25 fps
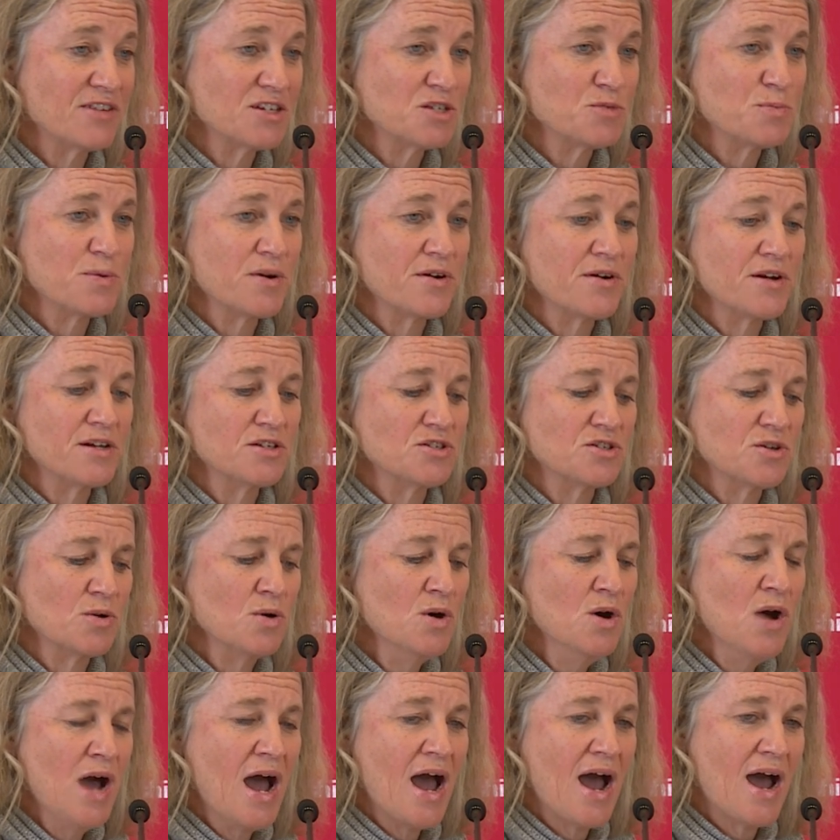experience. So
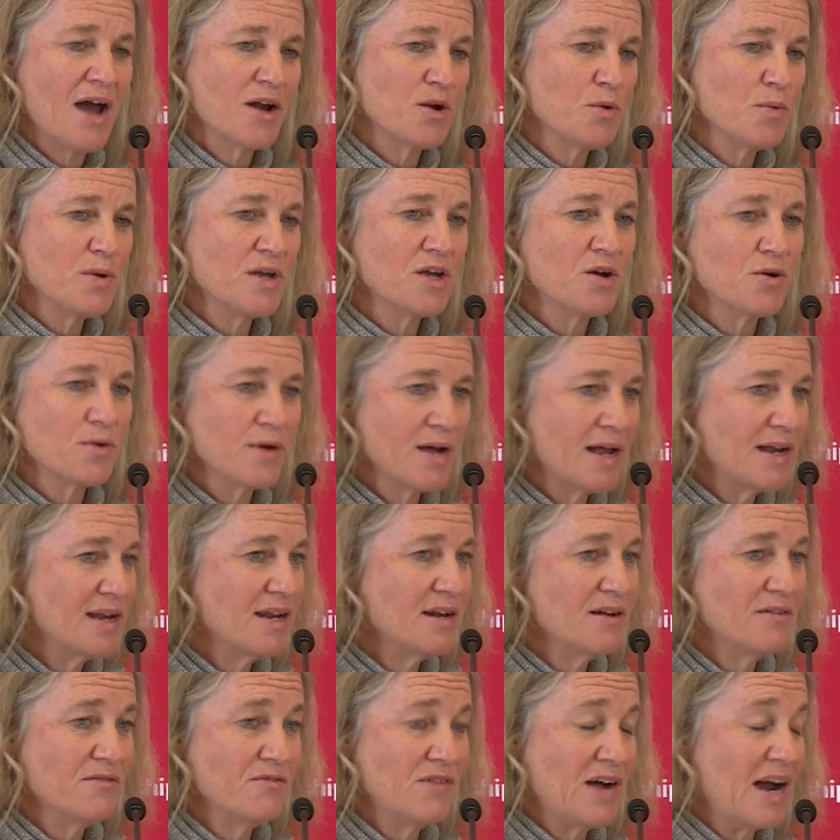how do we create
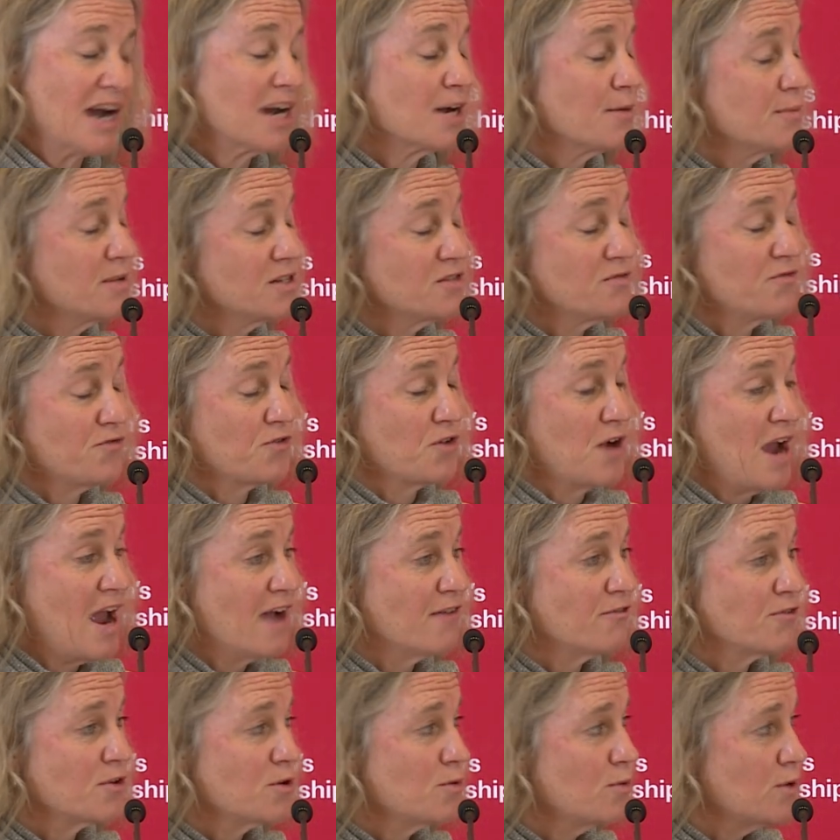an environment for
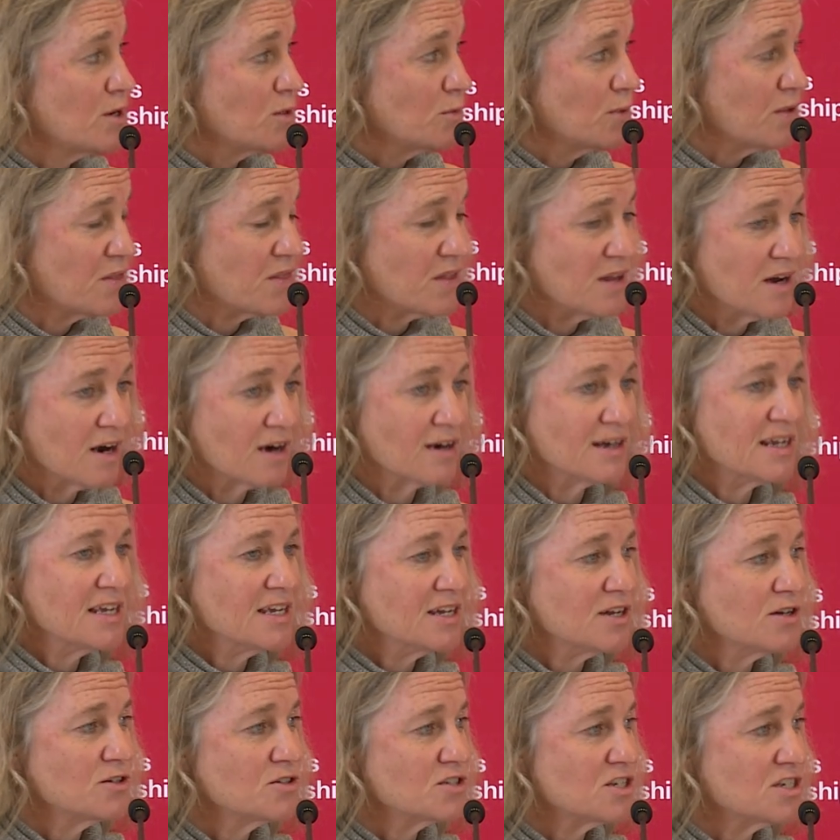everyone within our
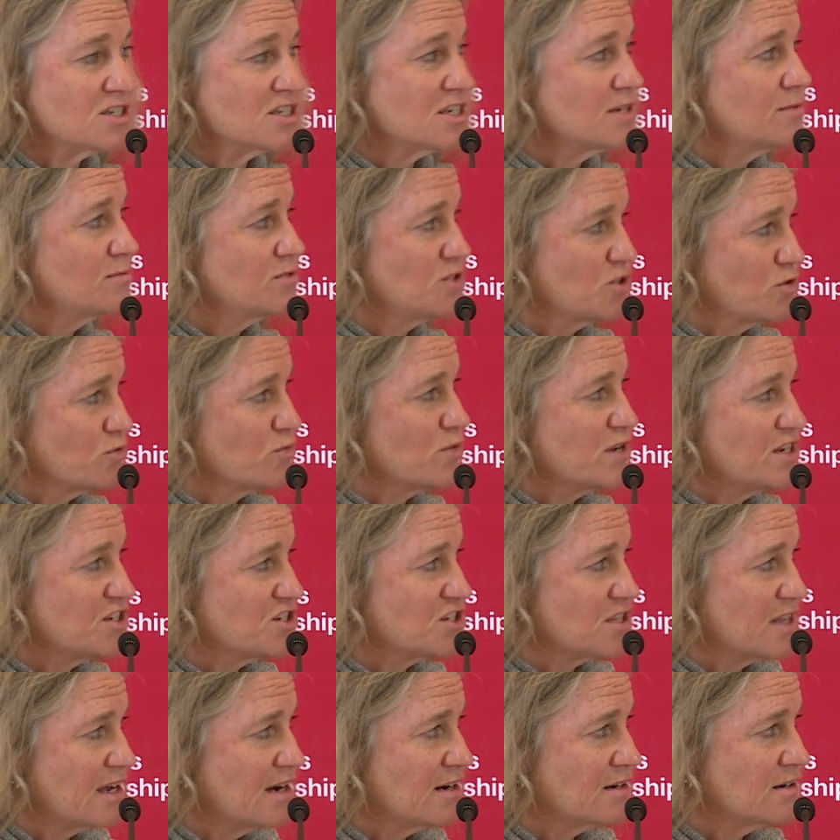ecosystem to
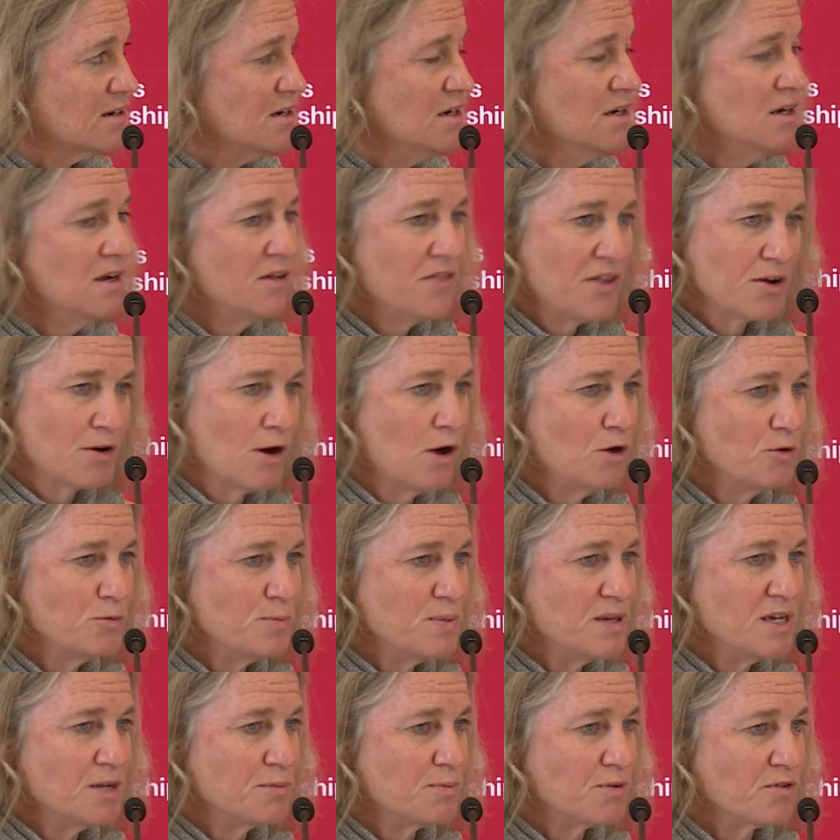reach their, their own
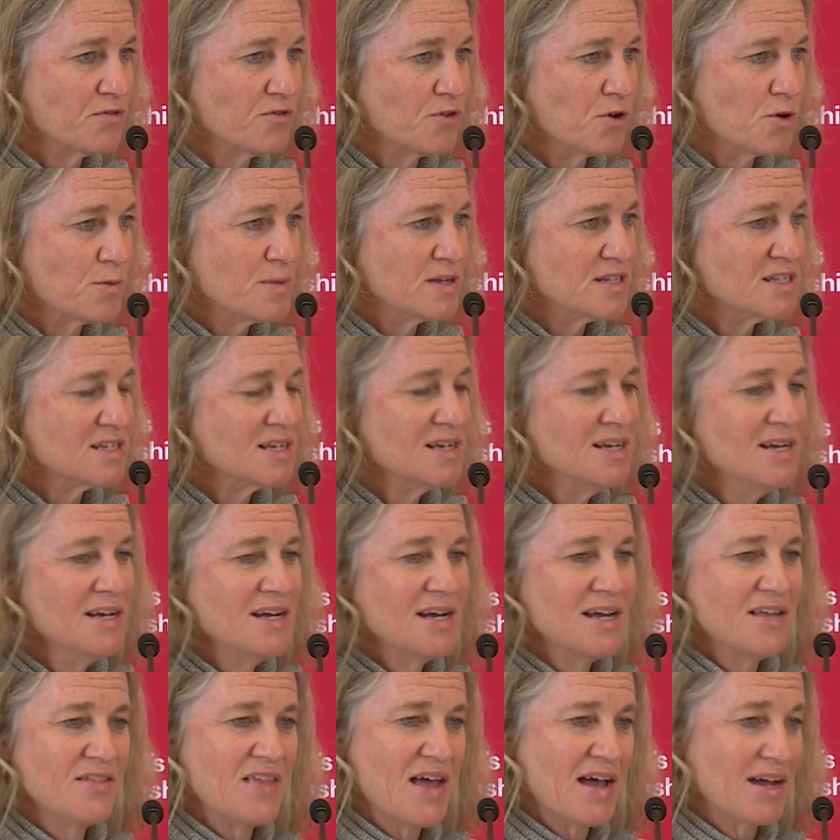peak performance?
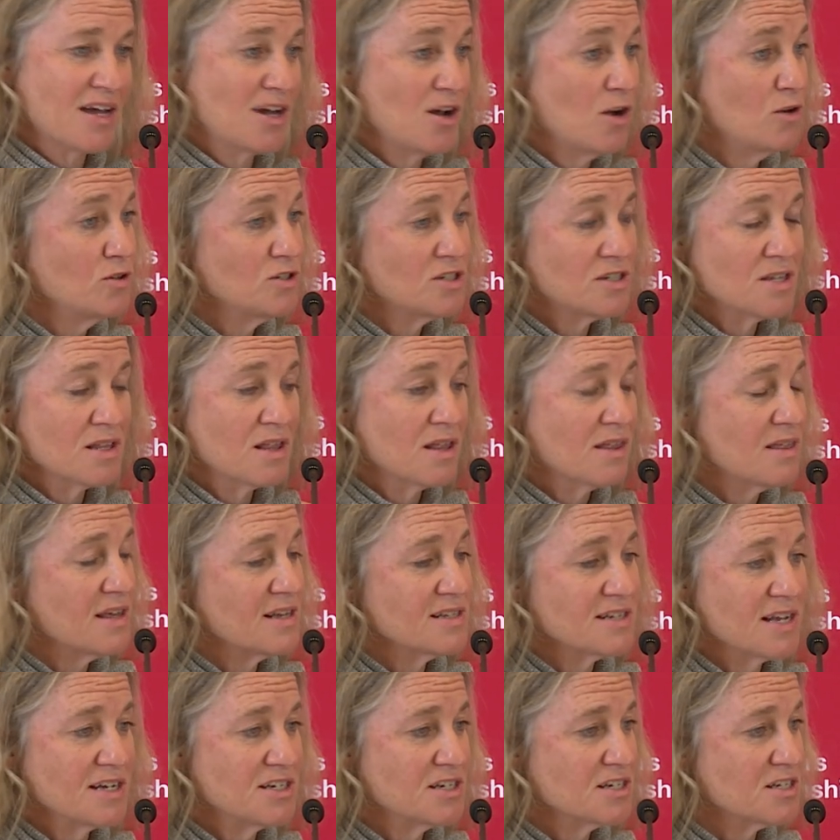And that goes to the
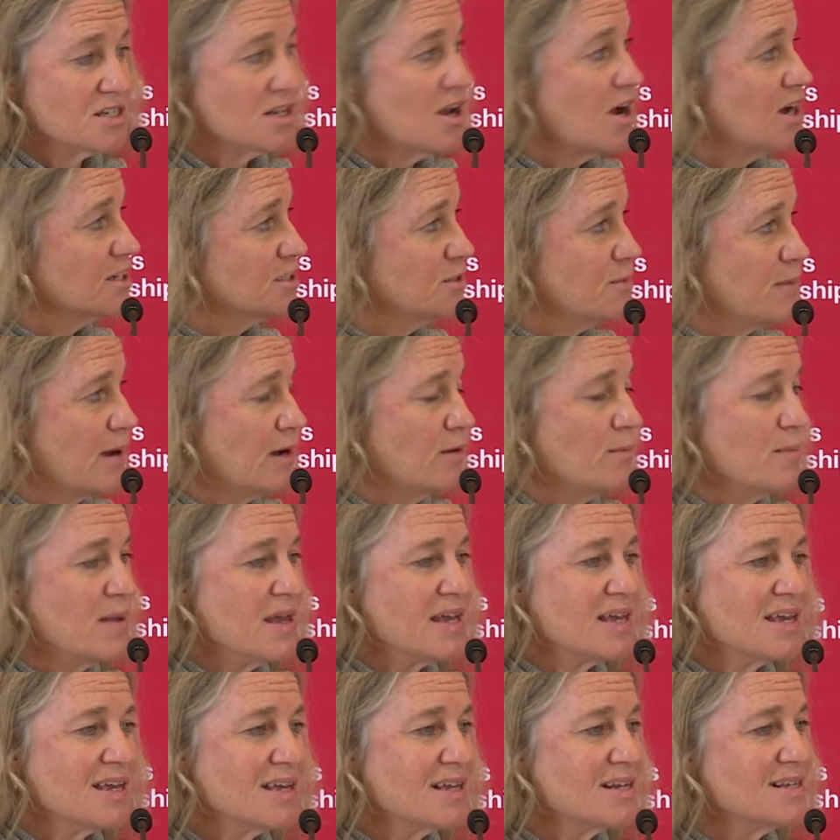things I just talked about,
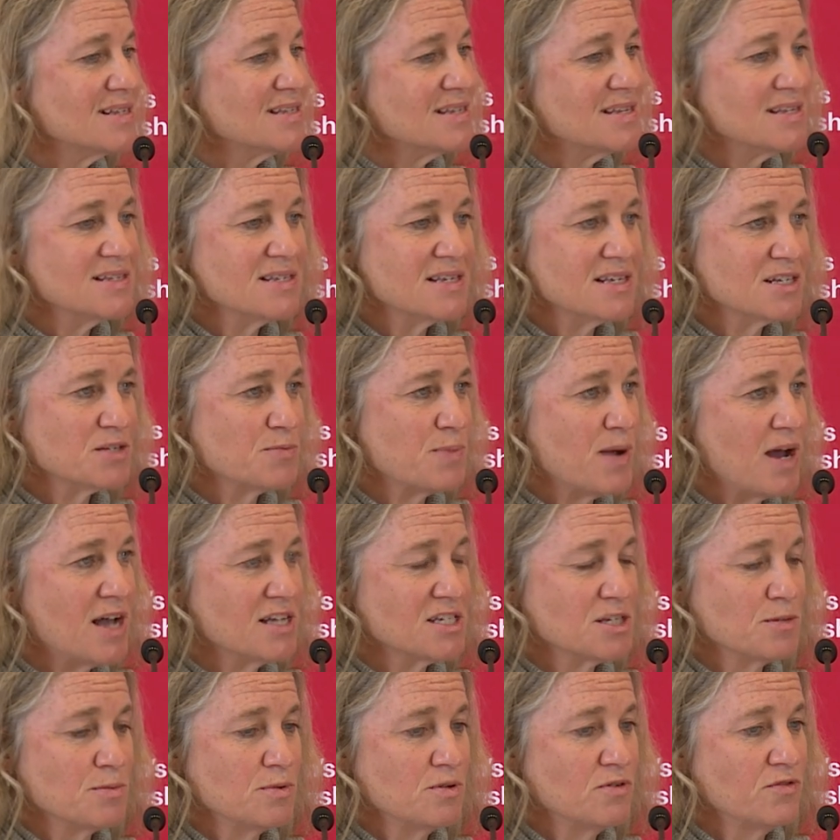making it as easy as possible
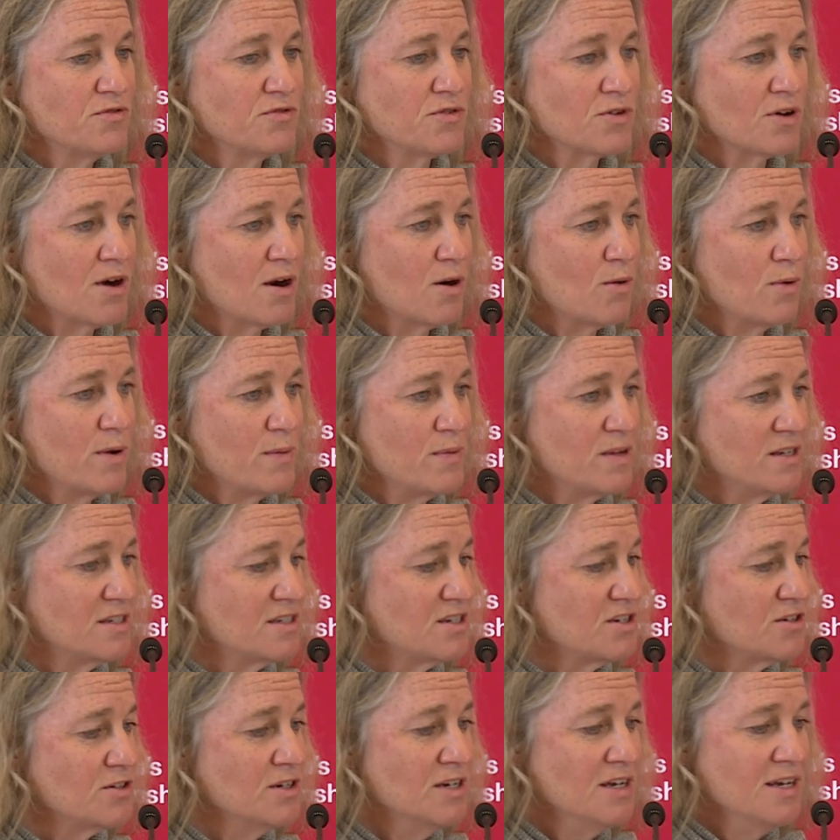possible for our women
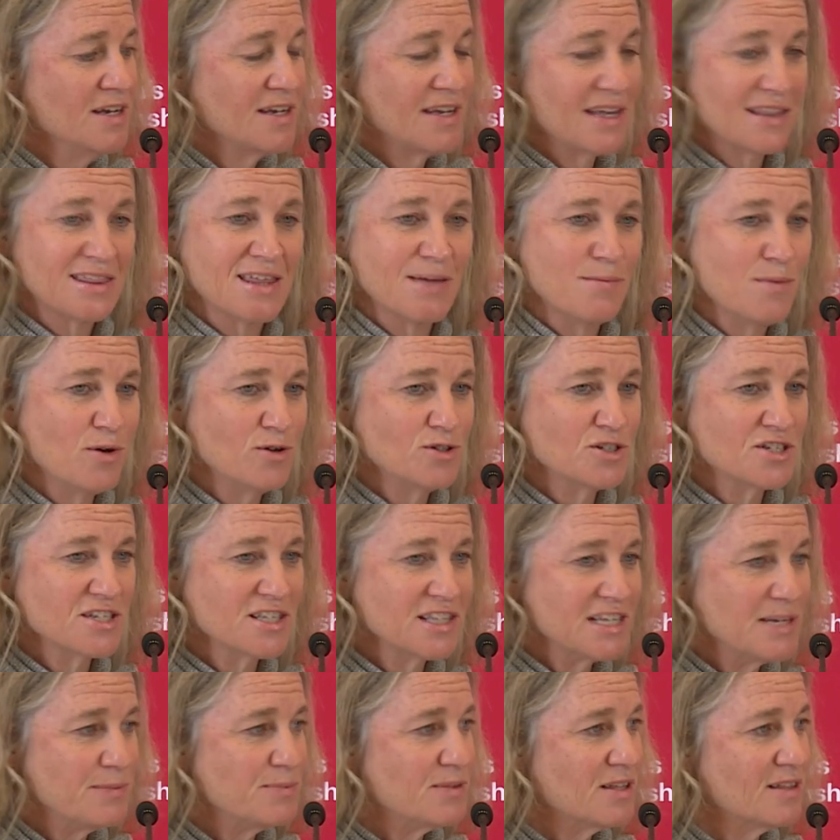to get the most
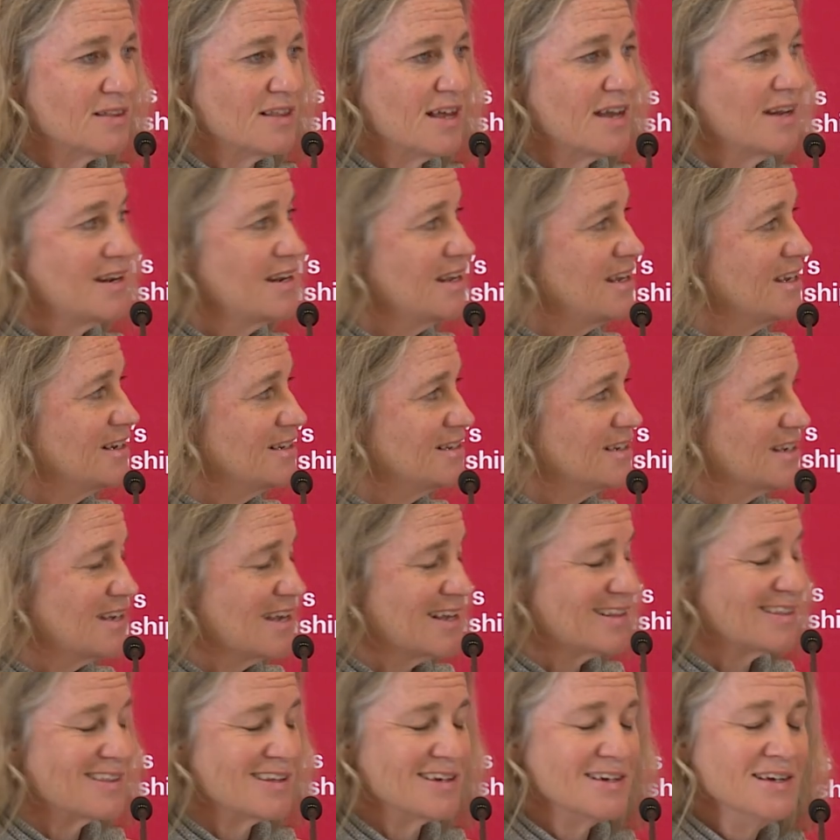sleep that they need, to
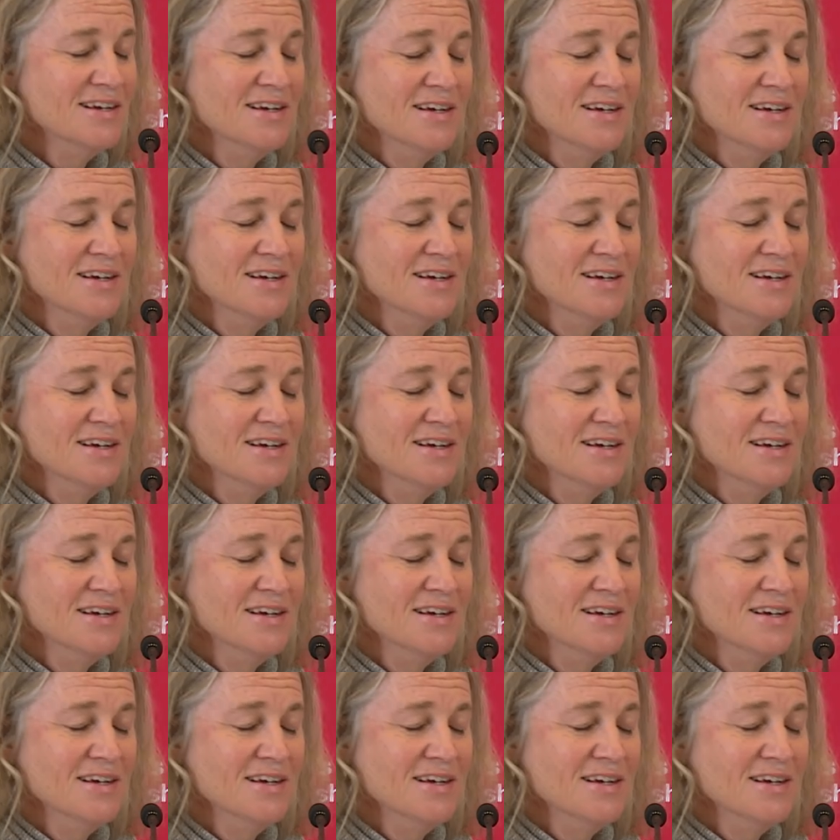get the,